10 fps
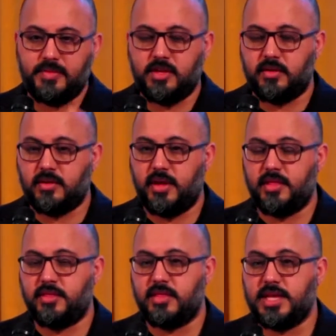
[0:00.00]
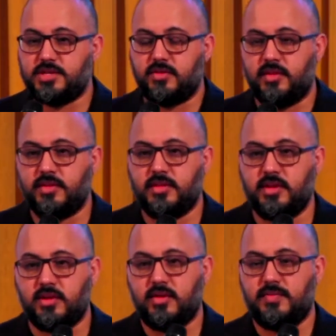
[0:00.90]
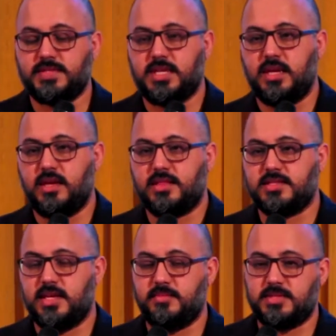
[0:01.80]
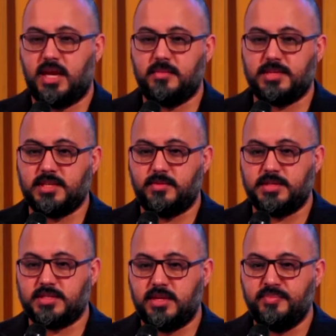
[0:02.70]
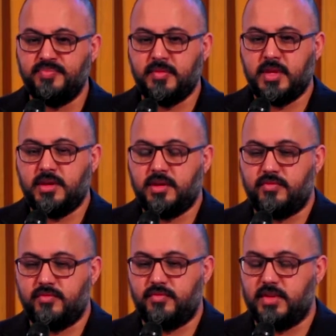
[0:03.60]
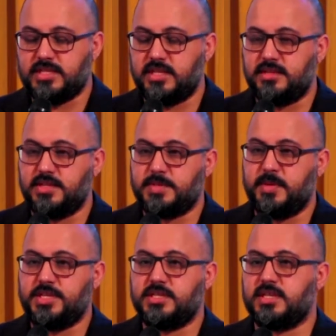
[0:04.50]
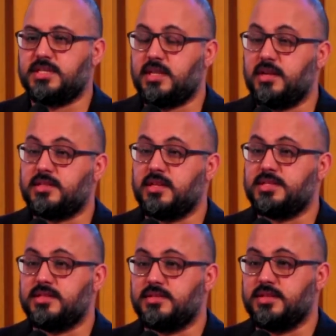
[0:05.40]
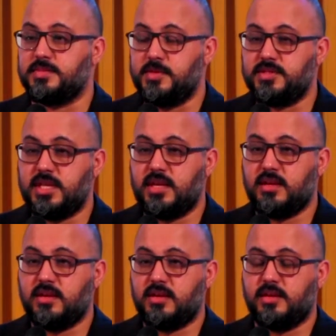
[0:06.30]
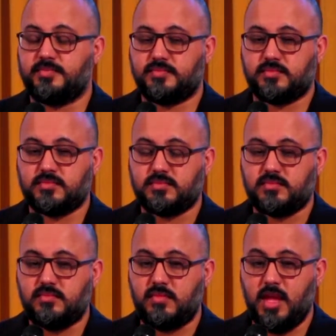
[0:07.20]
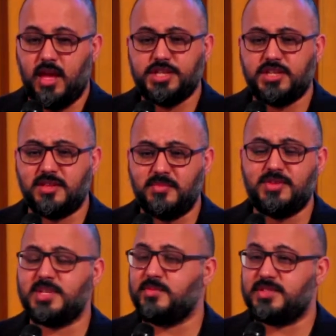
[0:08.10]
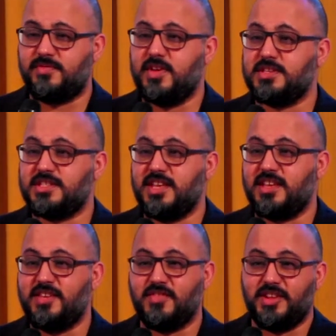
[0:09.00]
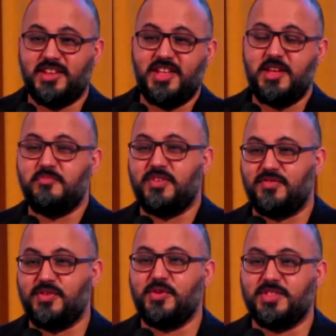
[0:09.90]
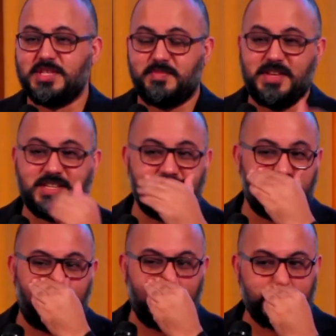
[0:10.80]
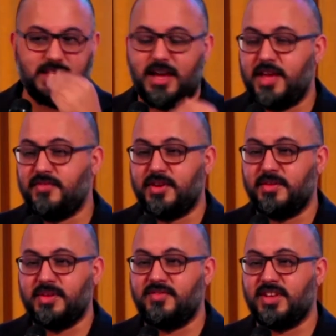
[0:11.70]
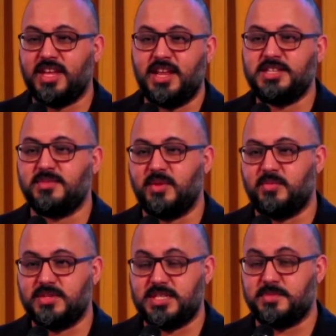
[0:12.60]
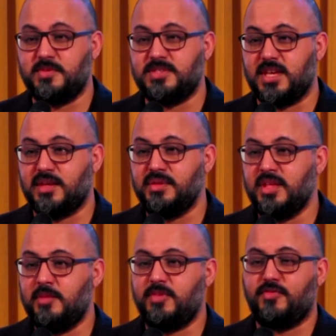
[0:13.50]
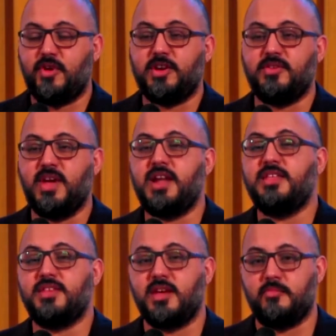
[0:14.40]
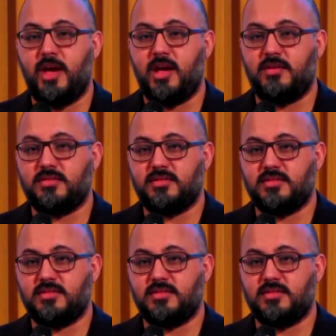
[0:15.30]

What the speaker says: and later on, obviously at the same time as I was listening to his speeches, I started to listen to his music. Actually, the music was the first thing, even before the speeches, the first thing I even connected with was his music. Before I knew anything about